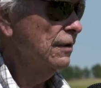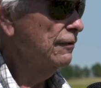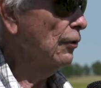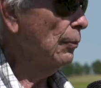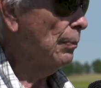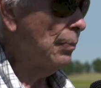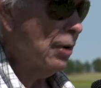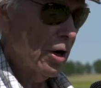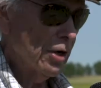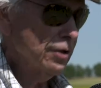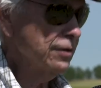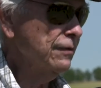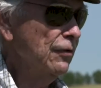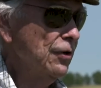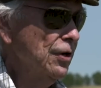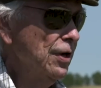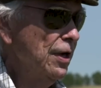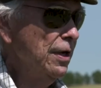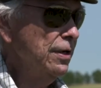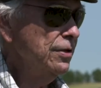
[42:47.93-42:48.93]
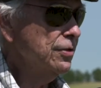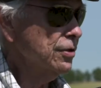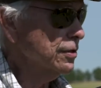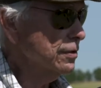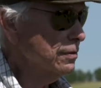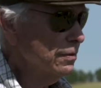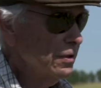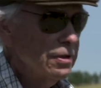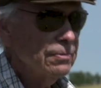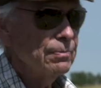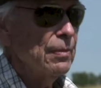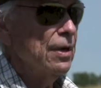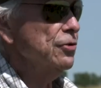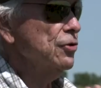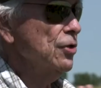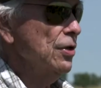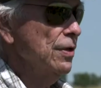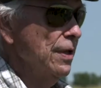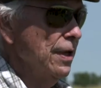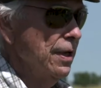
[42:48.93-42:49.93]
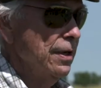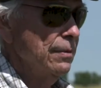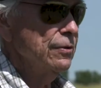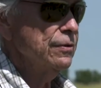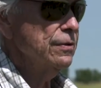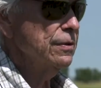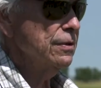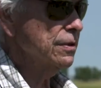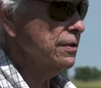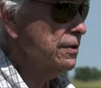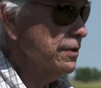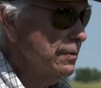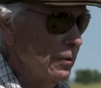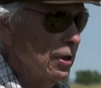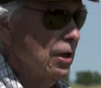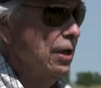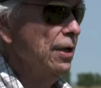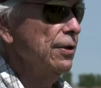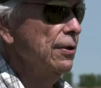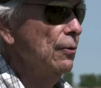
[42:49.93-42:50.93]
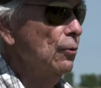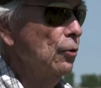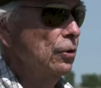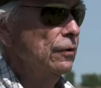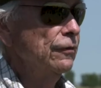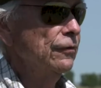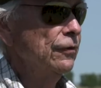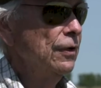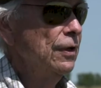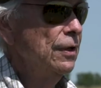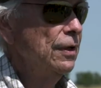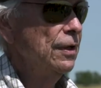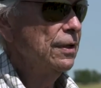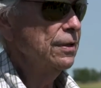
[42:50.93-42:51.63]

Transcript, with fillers: for part of the day, just, just bunching the animals, just simulate the wolf,